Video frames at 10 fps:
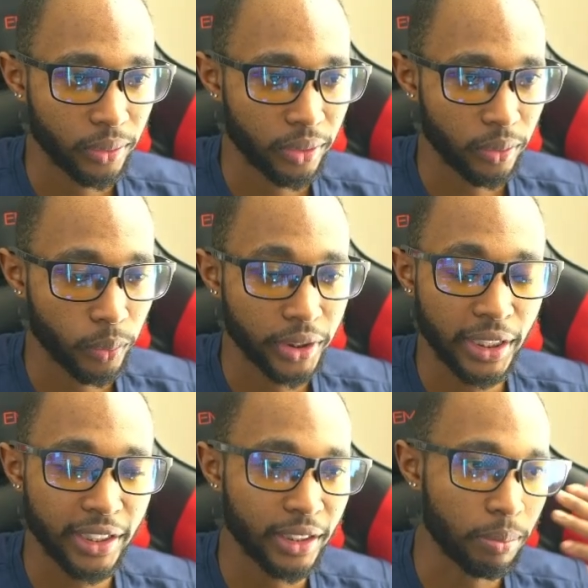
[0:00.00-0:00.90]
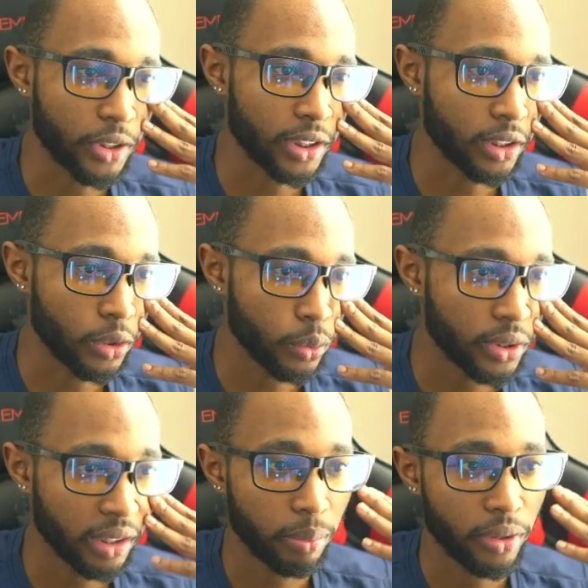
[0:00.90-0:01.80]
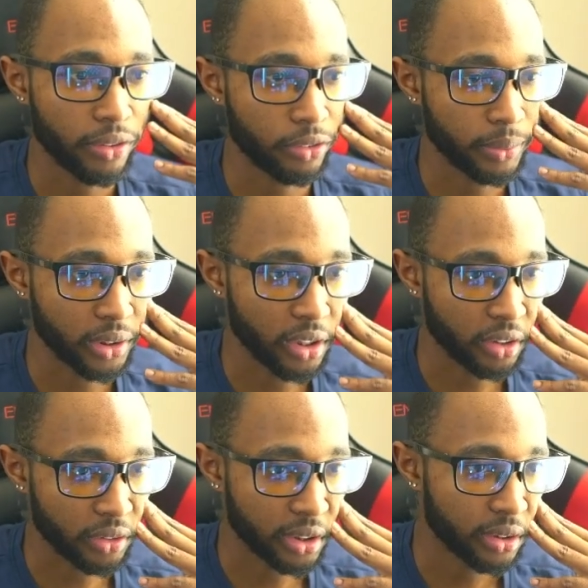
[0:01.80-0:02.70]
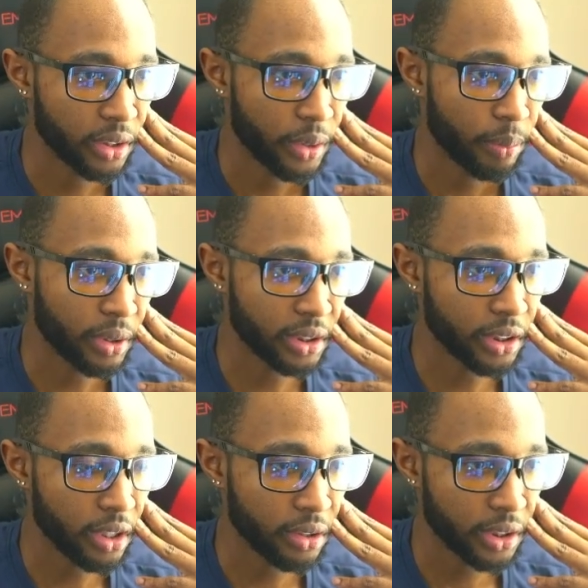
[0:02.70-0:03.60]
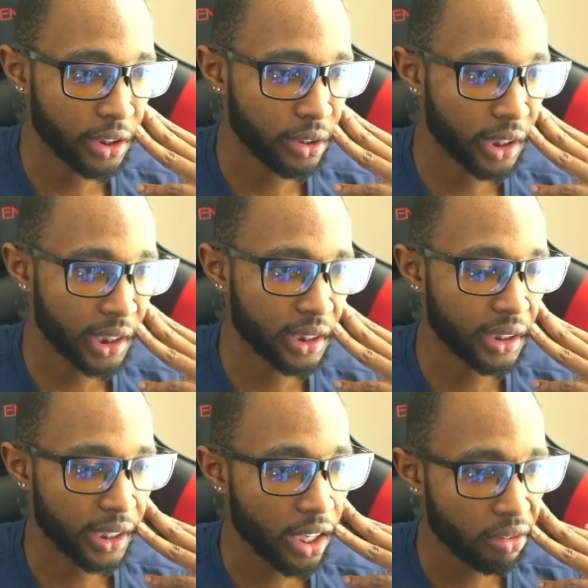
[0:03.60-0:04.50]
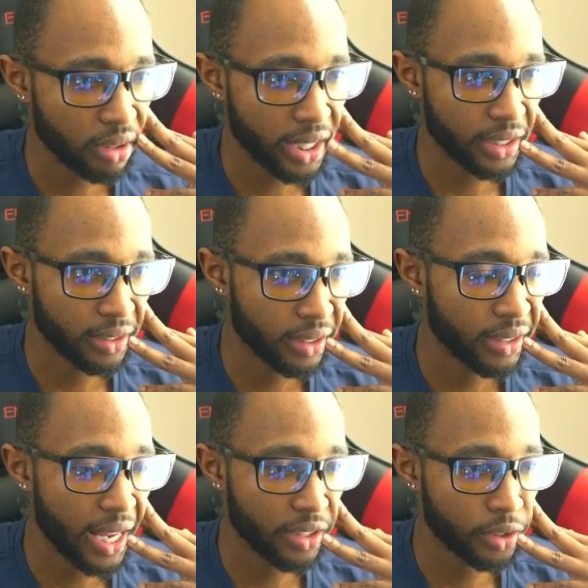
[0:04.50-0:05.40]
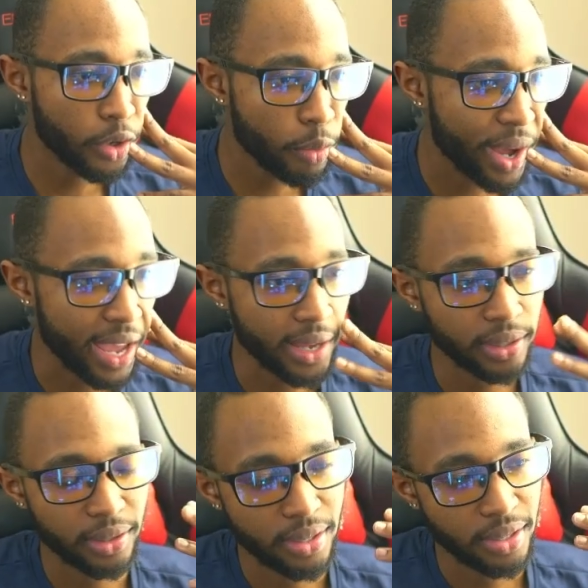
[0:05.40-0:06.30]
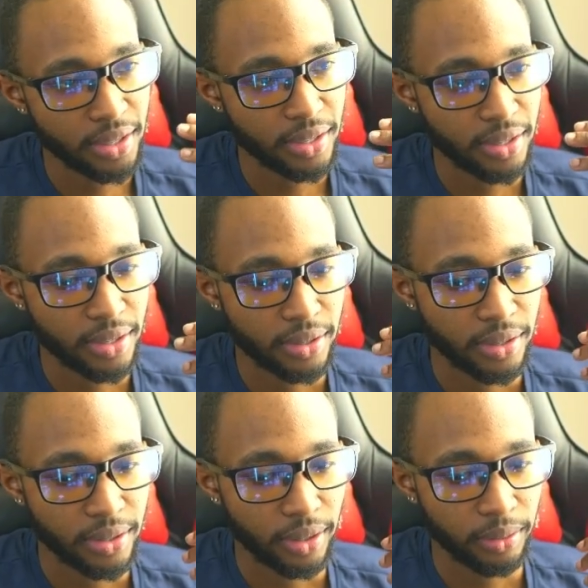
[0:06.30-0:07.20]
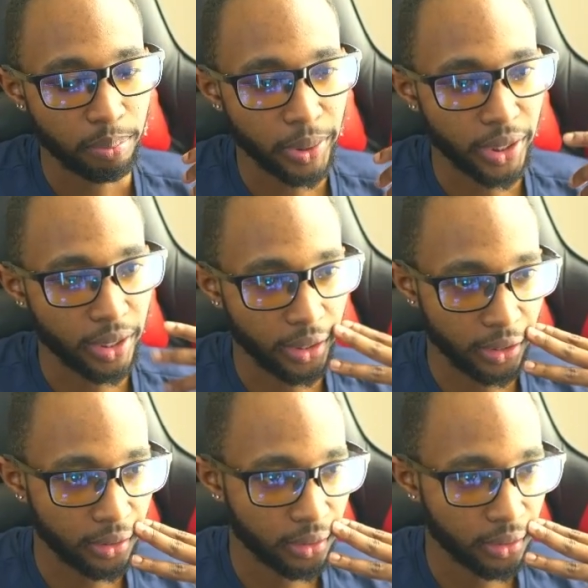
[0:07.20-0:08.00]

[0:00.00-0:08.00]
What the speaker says: which ends up just losing a pawn from the long run. Because, you know, you look at it and it's like, all right, not too bad, but